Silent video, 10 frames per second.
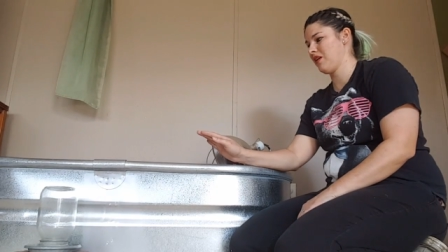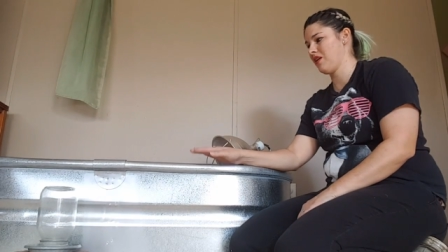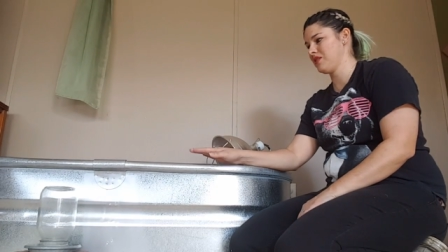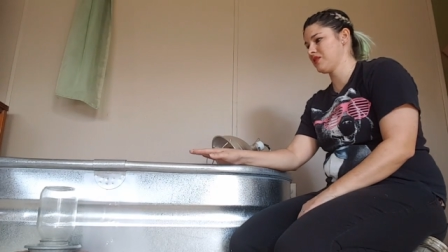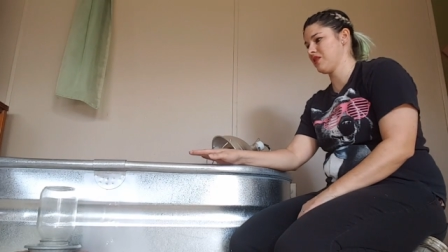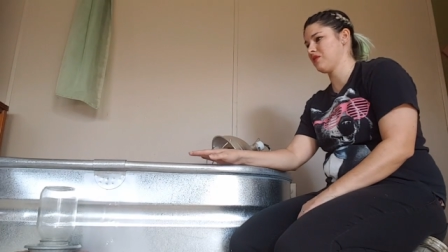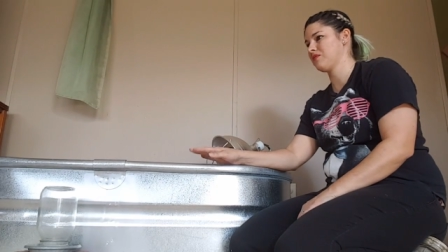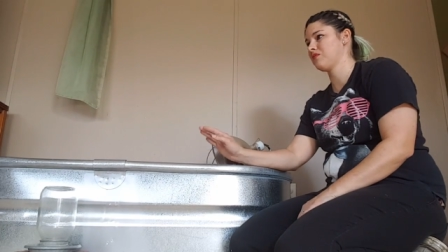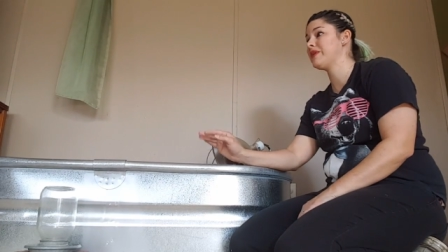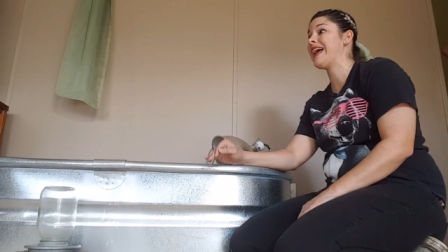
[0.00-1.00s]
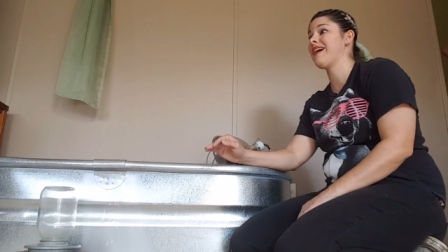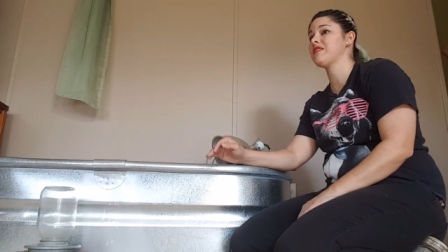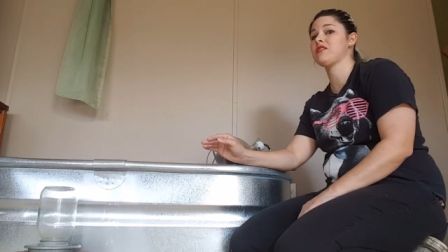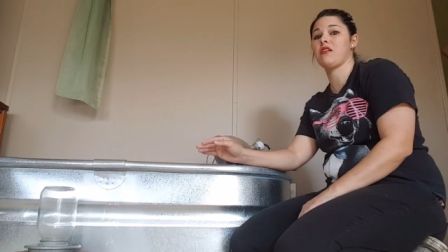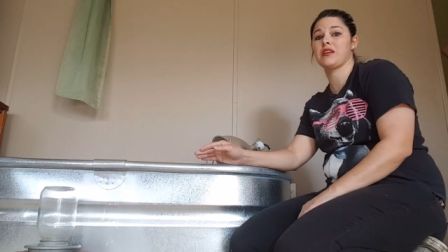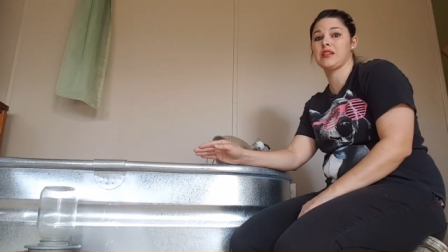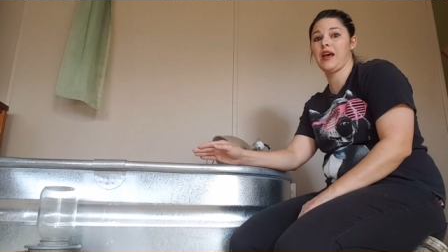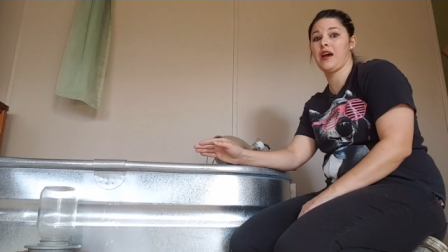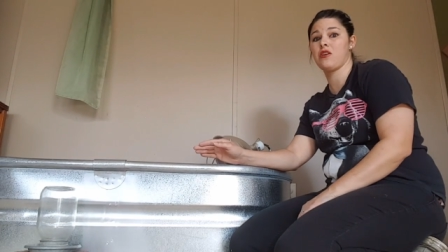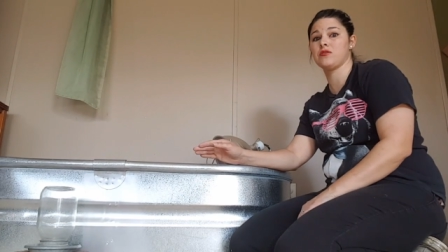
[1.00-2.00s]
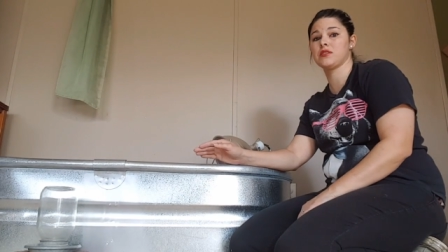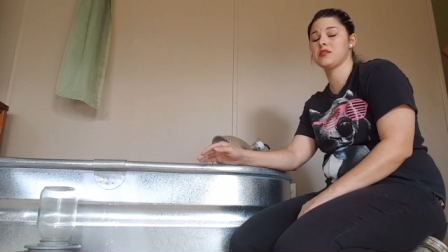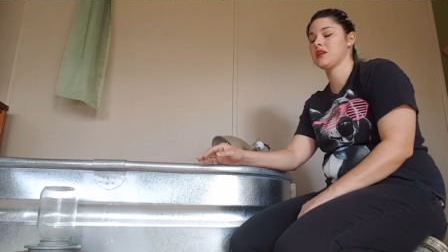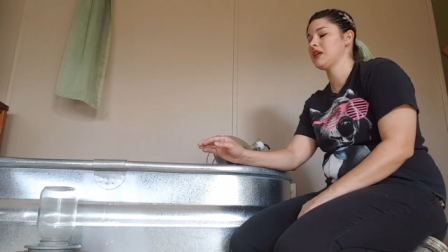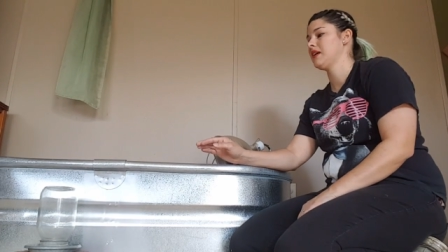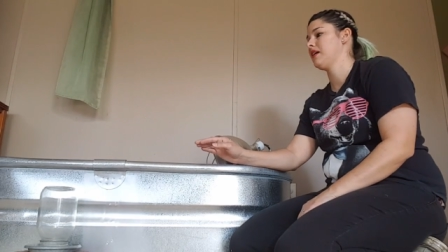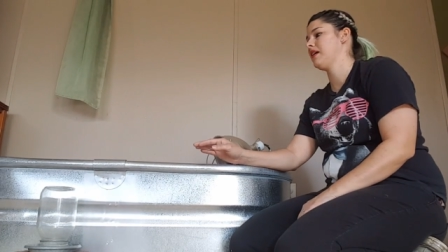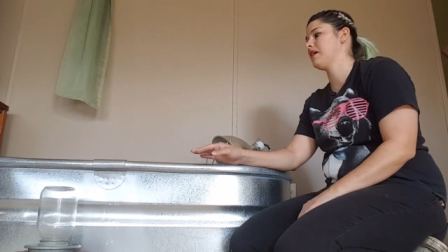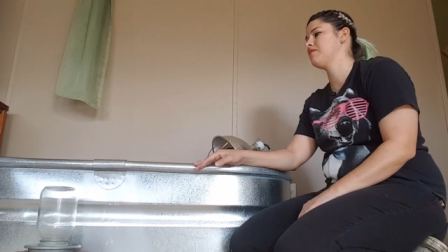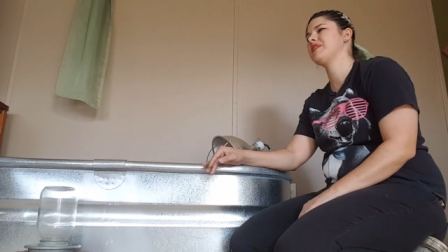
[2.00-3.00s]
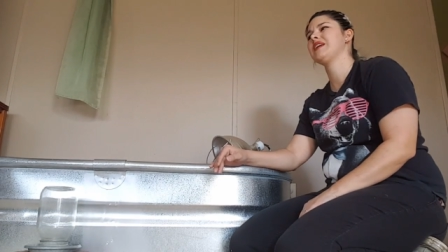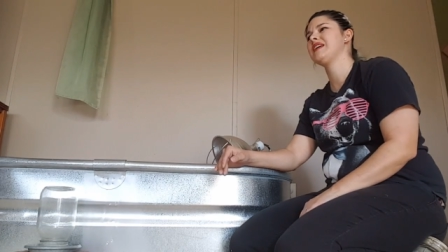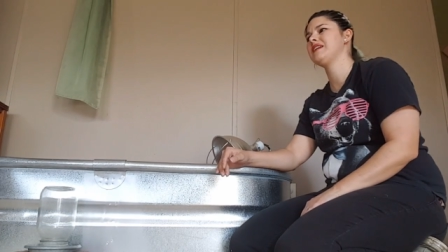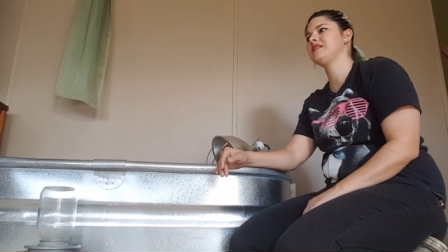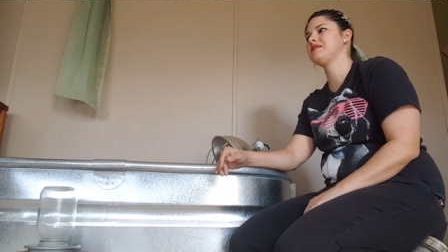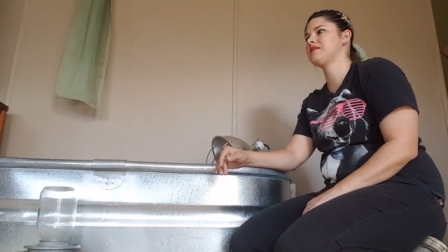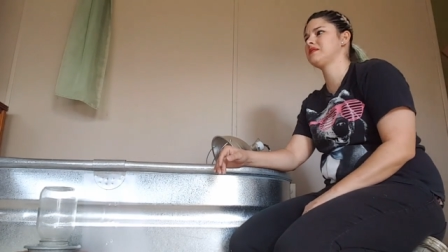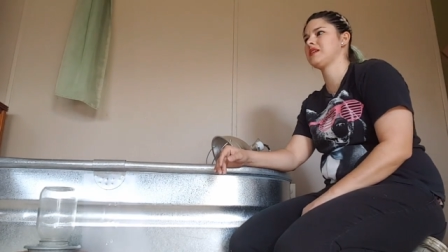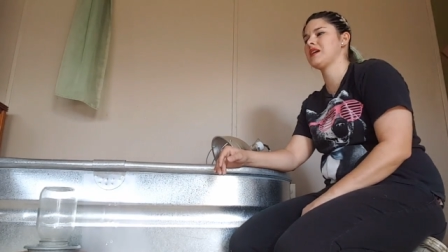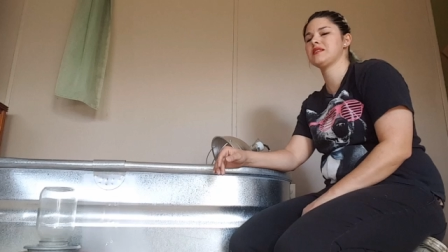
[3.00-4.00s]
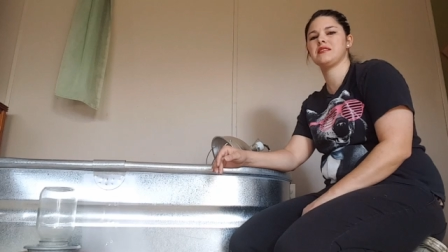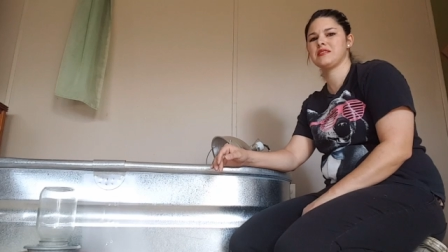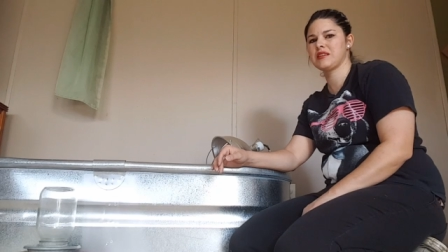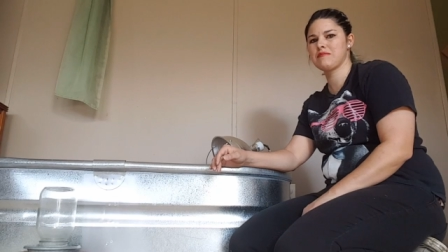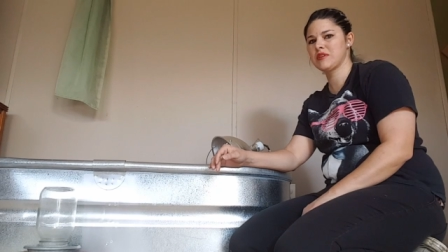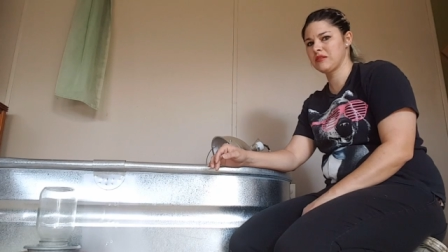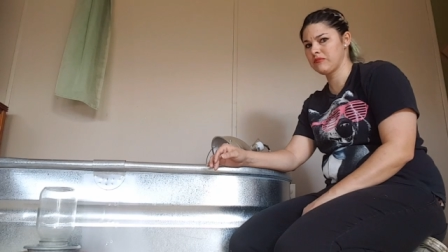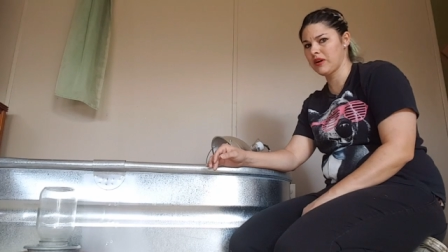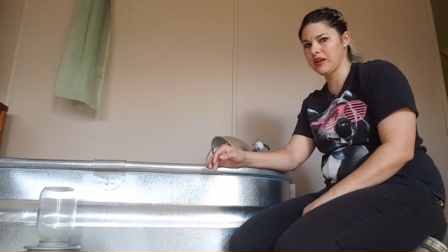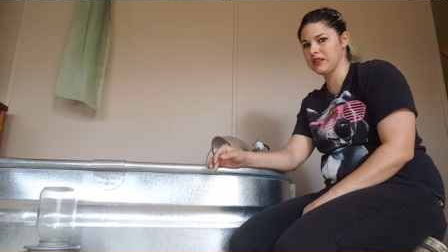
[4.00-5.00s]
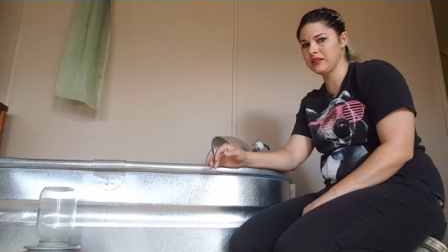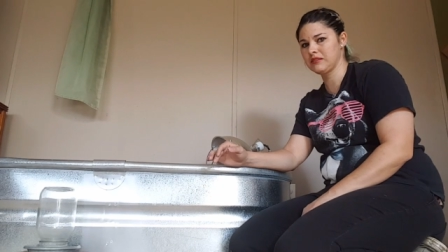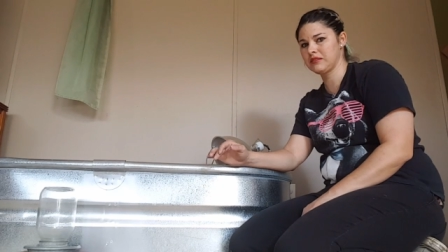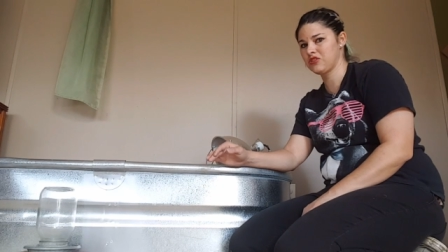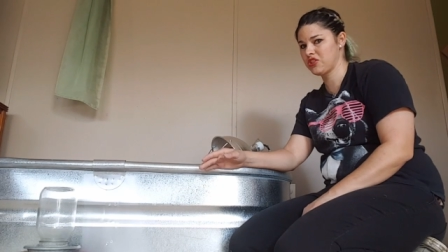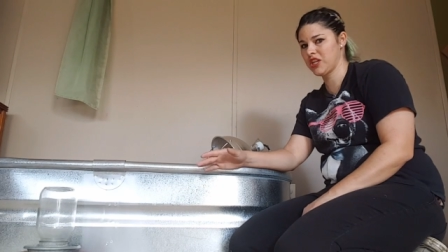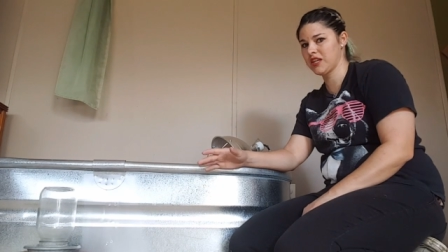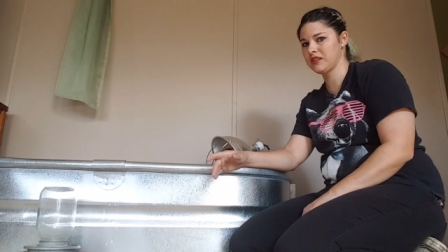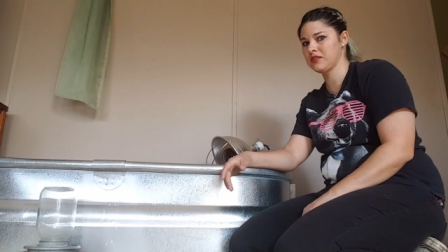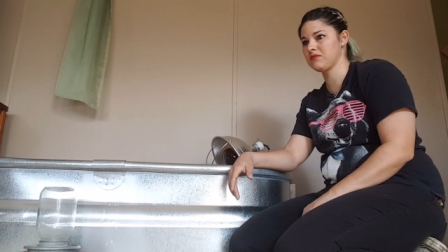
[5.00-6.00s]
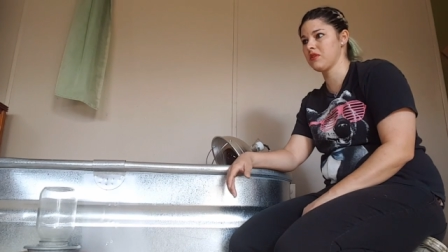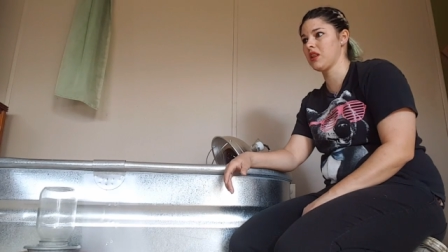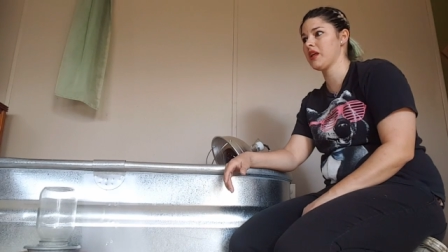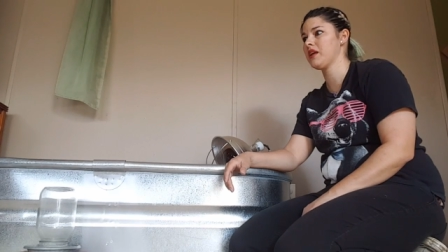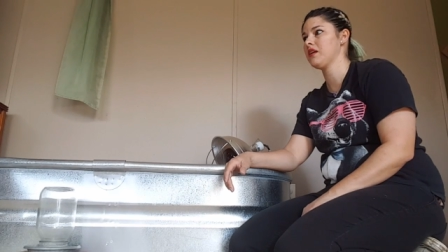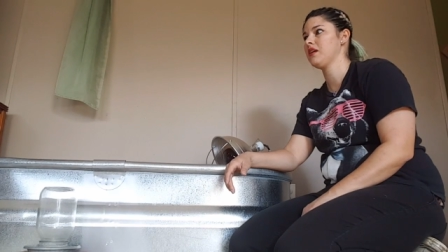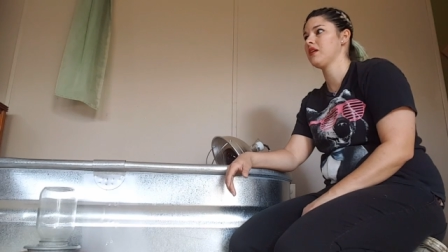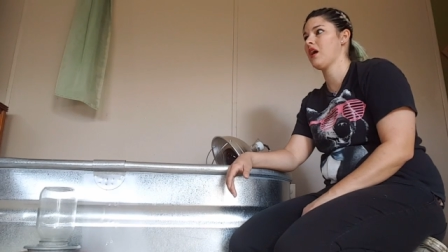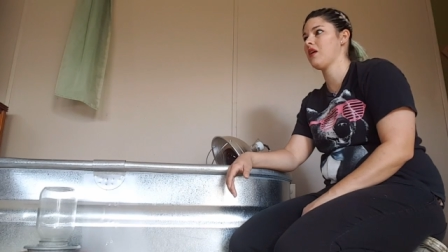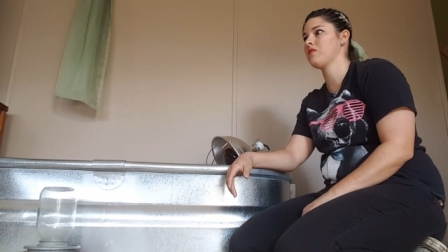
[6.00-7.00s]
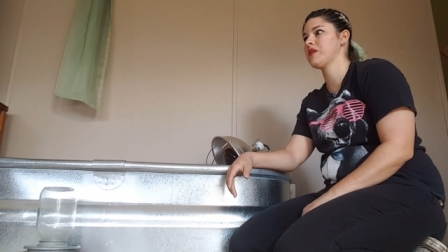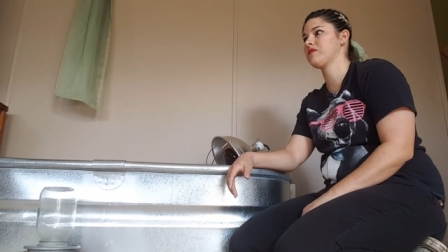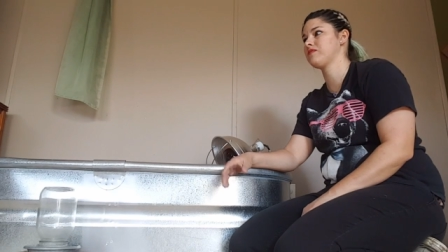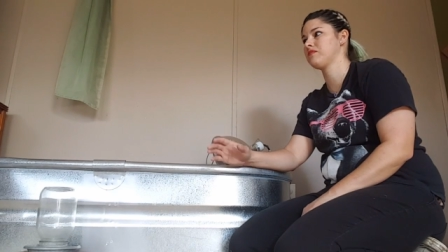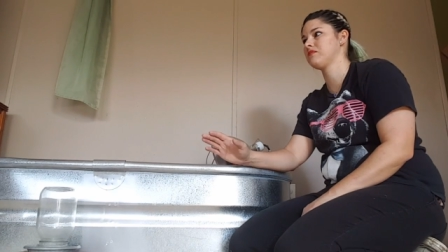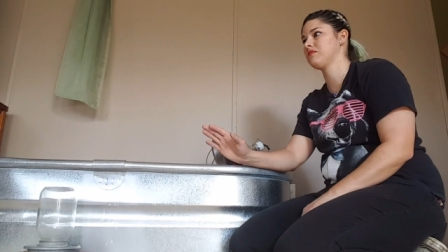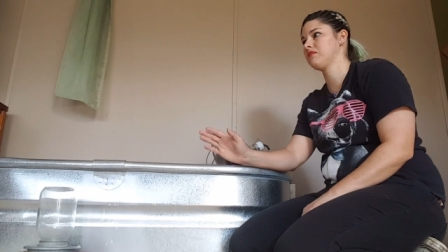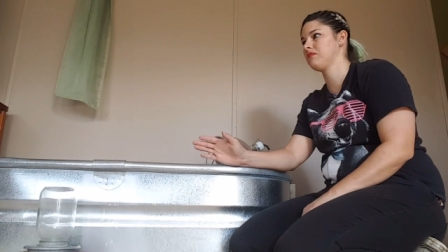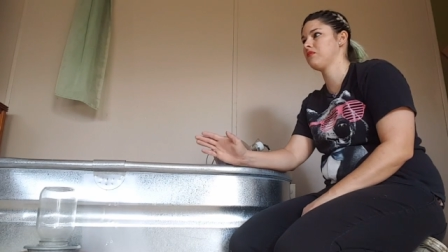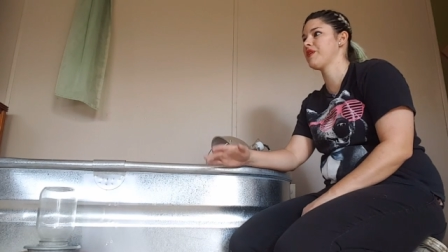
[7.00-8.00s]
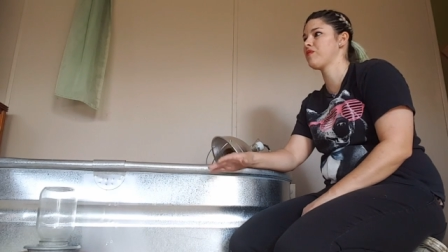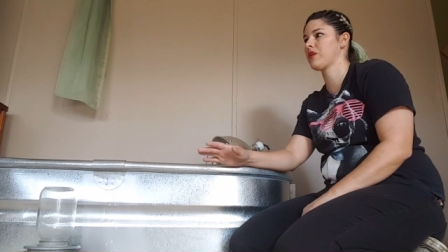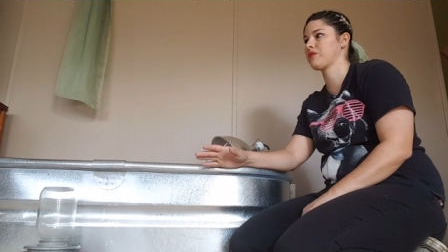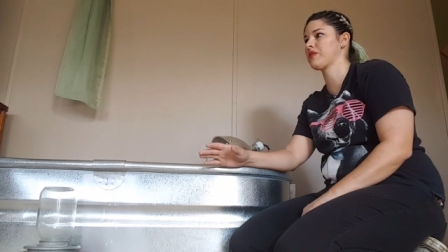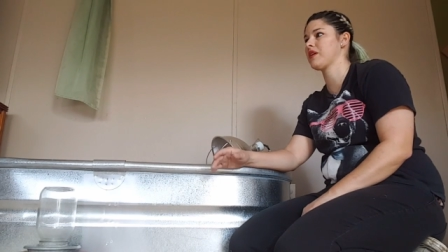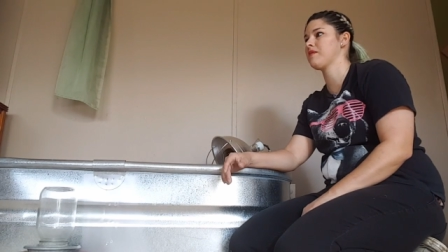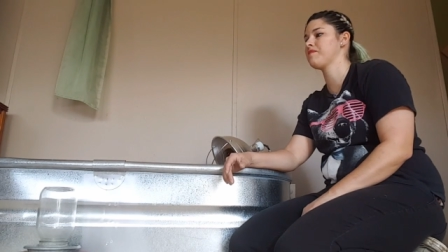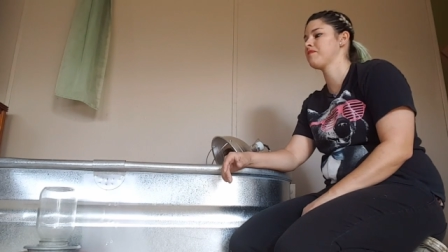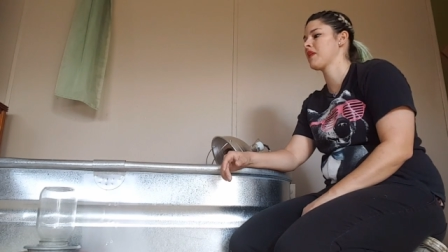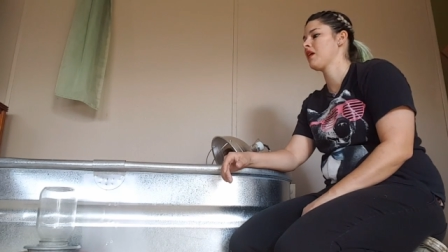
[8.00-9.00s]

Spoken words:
also, we have a dog in the house. He doesn't seem to mind chicks, really. We've worked with him.